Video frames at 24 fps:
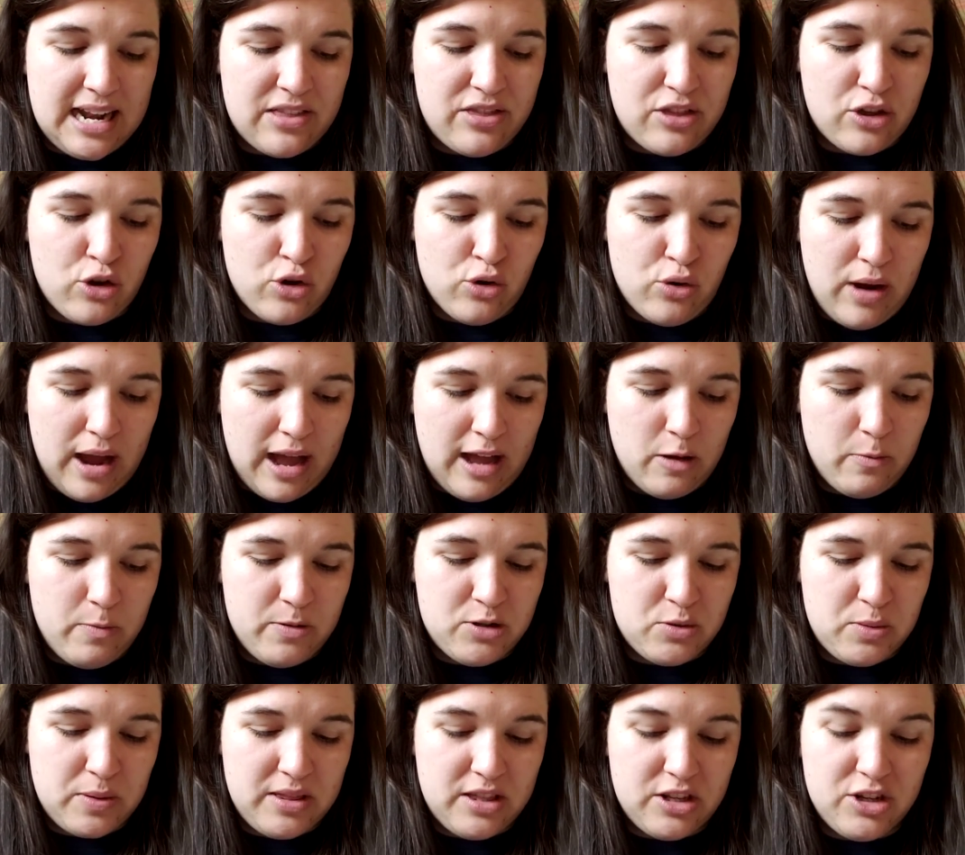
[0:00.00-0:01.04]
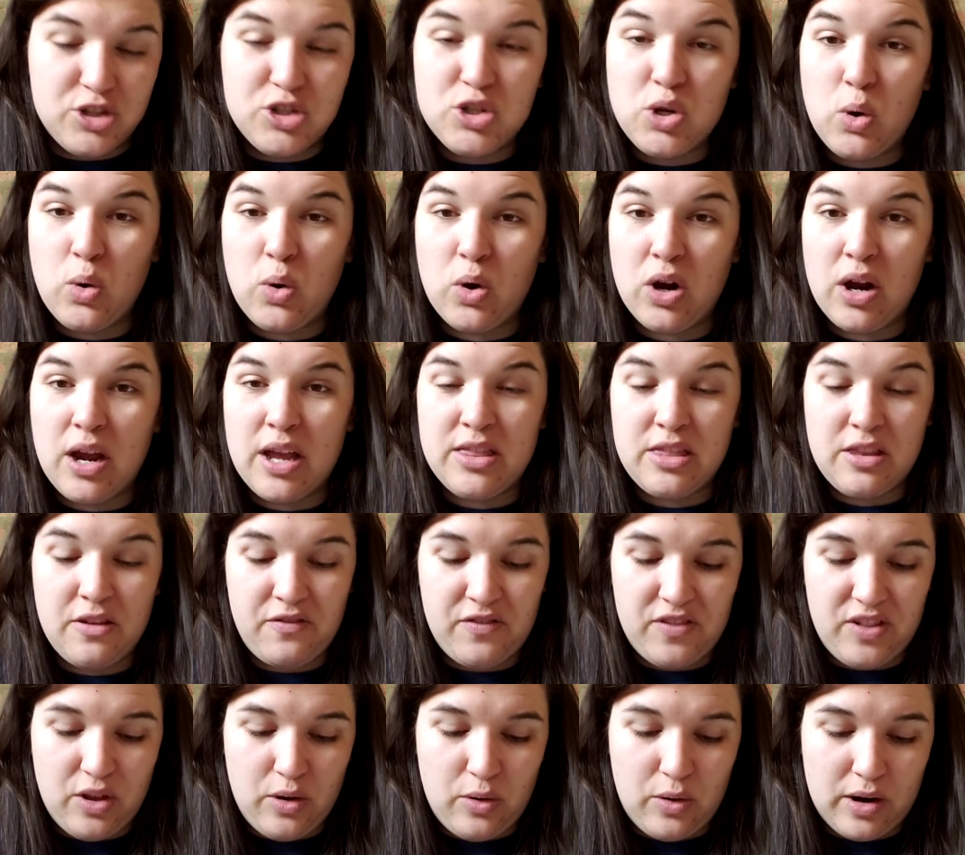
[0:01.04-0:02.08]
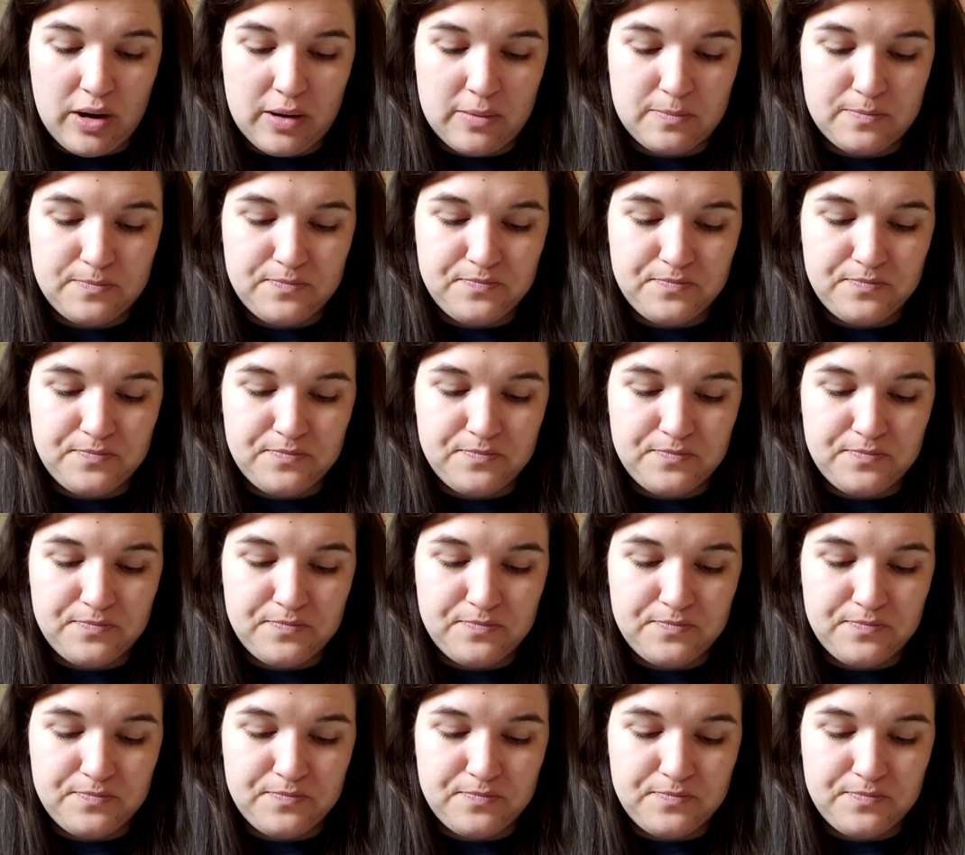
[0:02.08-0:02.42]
at the crack between the door and the floor.